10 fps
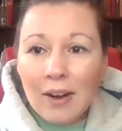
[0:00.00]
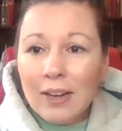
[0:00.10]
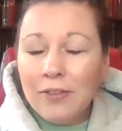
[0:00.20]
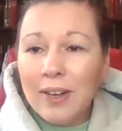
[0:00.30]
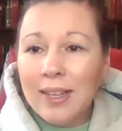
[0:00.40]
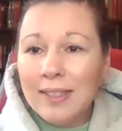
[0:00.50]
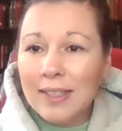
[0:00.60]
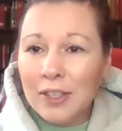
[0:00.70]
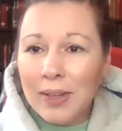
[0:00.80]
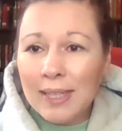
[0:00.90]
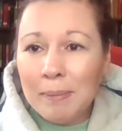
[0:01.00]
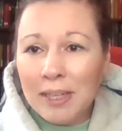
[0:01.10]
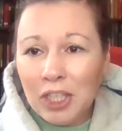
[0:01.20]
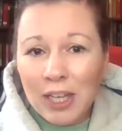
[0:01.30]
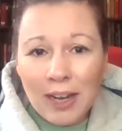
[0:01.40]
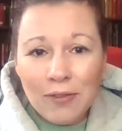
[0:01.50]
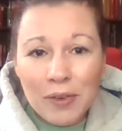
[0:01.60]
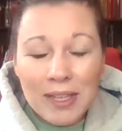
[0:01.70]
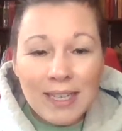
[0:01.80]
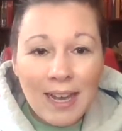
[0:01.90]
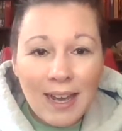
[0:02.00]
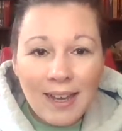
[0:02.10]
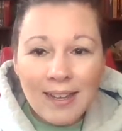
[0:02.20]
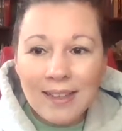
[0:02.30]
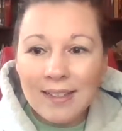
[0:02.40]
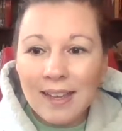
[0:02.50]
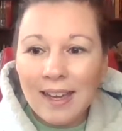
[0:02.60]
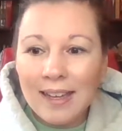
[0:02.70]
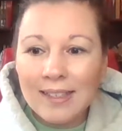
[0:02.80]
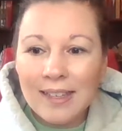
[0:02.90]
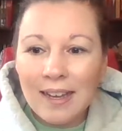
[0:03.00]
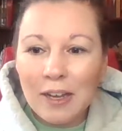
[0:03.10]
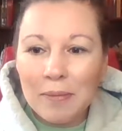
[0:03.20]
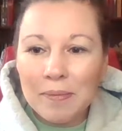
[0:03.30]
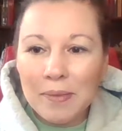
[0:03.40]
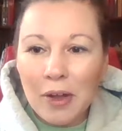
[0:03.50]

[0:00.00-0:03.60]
All right, friends. So that's my chat for the day. And